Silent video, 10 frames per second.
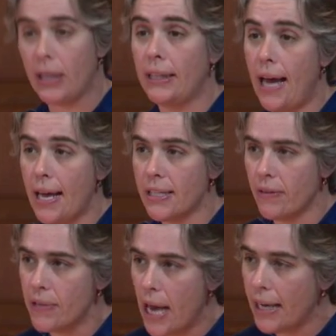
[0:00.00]
class
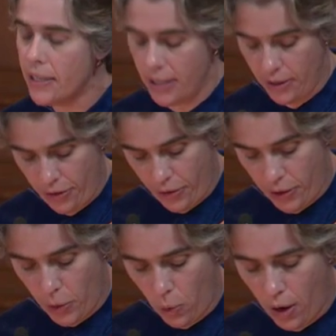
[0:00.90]
of
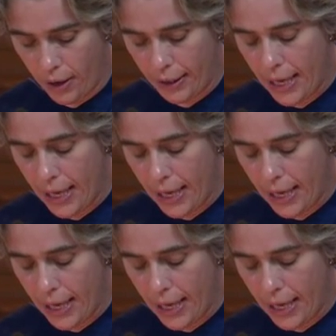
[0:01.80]
1931.